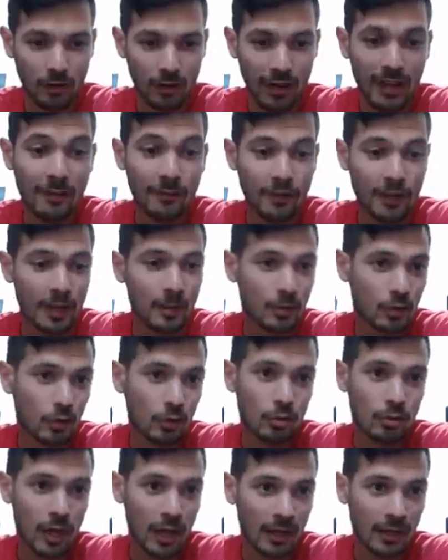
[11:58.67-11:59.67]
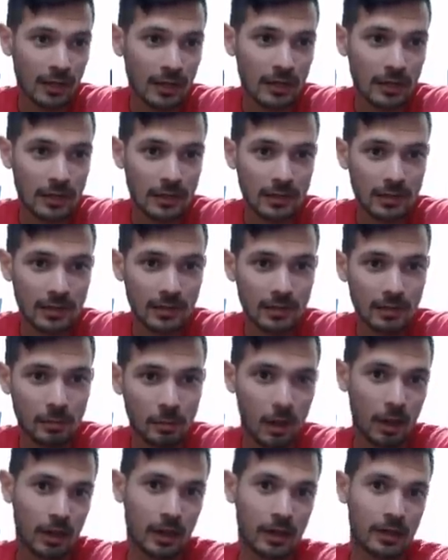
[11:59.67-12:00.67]
F D M two, that is
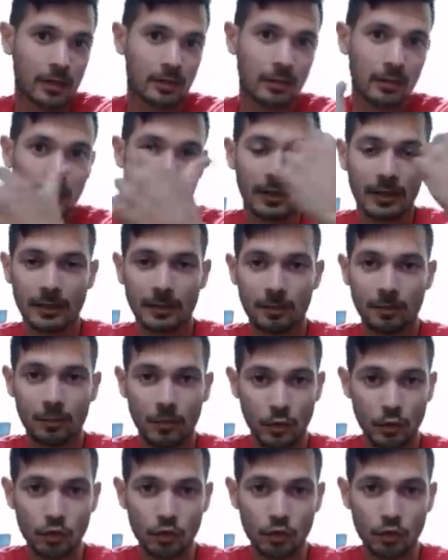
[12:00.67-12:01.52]
my um,